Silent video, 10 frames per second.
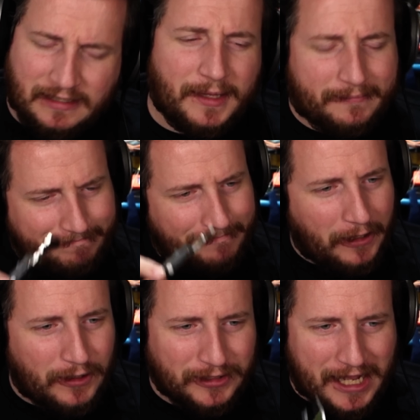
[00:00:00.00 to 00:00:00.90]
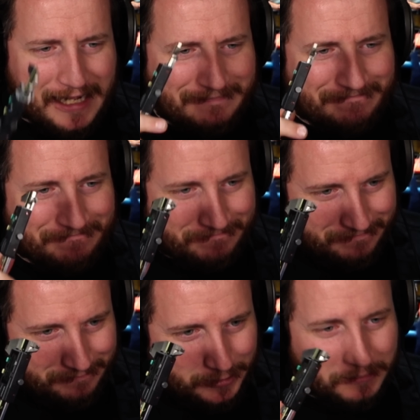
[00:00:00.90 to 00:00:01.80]
And I'm like, hold on,
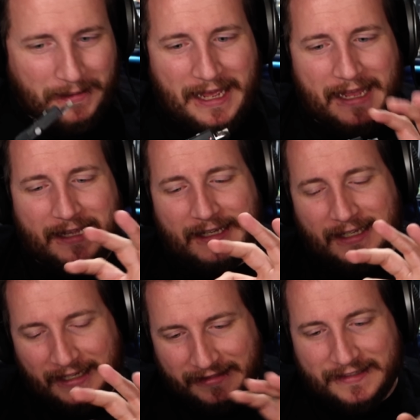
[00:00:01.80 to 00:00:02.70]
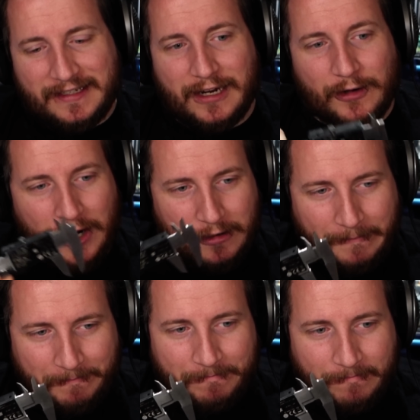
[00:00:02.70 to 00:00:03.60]
put it back, hit the zero.
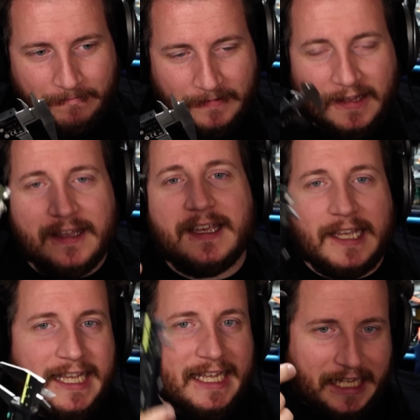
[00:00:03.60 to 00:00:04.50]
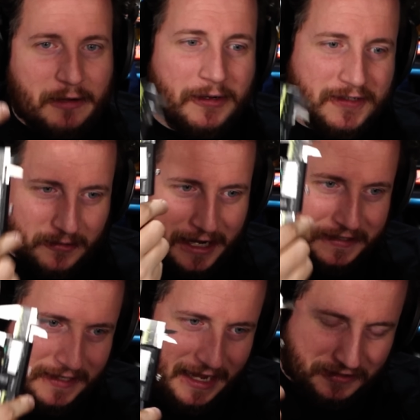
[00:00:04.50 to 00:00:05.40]
It was the right
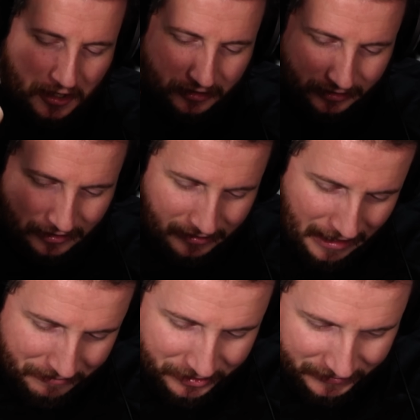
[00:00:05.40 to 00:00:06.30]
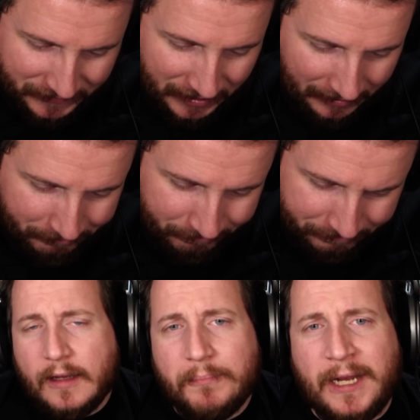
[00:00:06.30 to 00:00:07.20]
size all along. I'm just dumb.
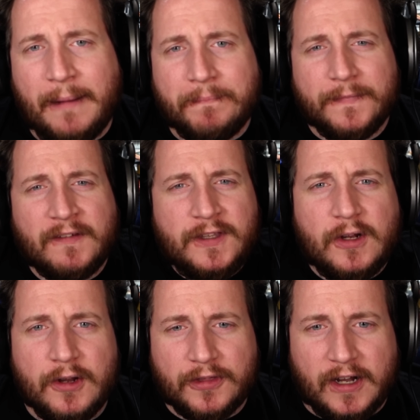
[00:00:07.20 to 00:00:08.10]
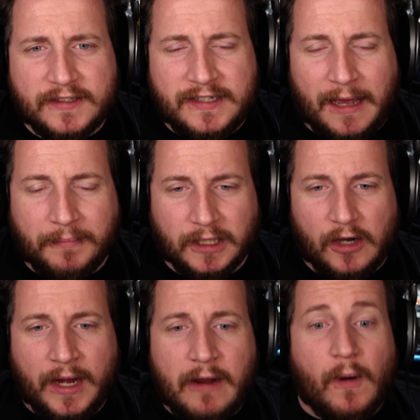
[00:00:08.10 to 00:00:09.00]
But yeah, love to know your thoughts down below.
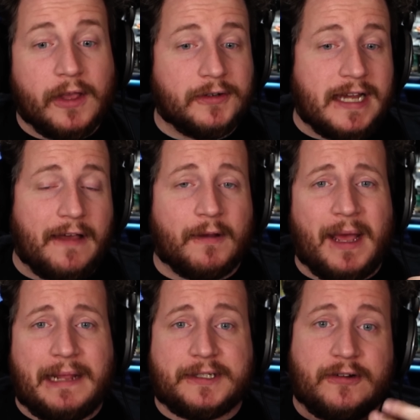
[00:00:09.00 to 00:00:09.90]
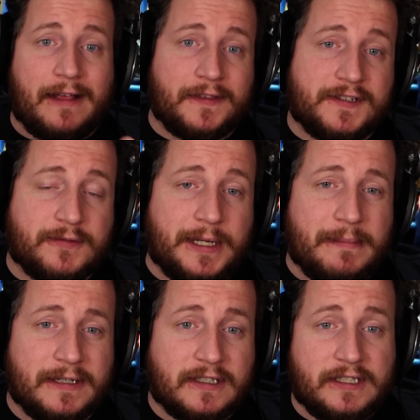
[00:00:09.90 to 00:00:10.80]
And hey, while you're down there, my name is Grant. This is three D
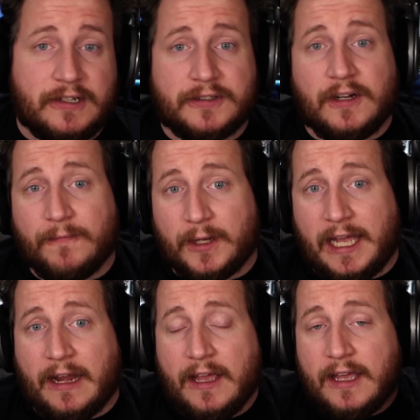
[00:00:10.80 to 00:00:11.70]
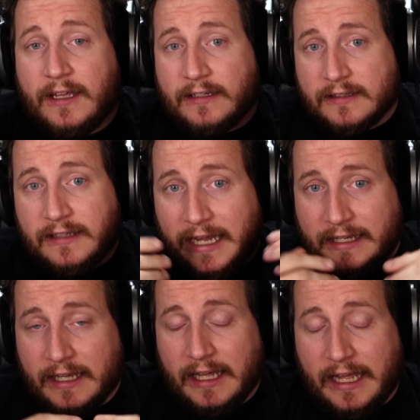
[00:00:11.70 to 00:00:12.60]
Musketeers. Don't forget to like
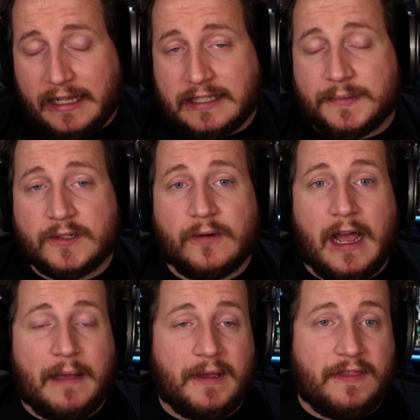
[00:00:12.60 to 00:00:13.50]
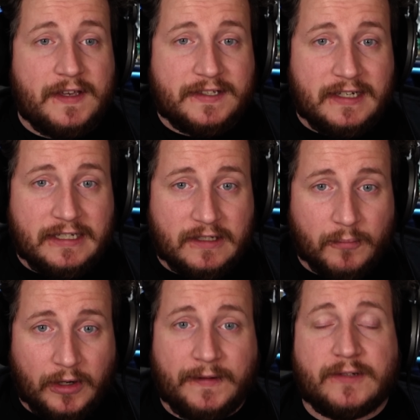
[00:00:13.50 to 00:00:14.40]
and subscribe. This is
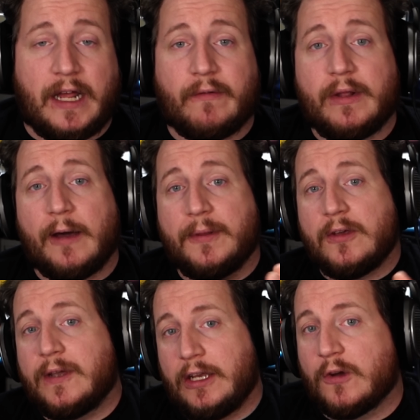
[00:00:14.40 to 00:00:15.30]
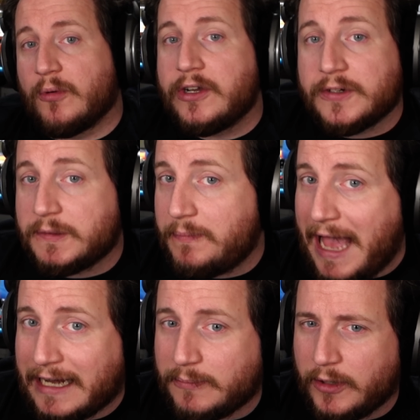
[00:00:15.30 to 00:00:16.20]
PrintFix Friday, where we help you get your printers
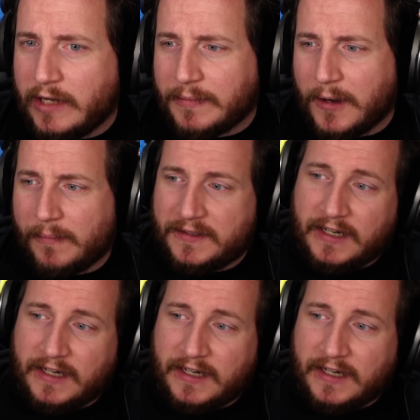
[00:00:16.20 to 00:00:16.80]
back to printing with purpose.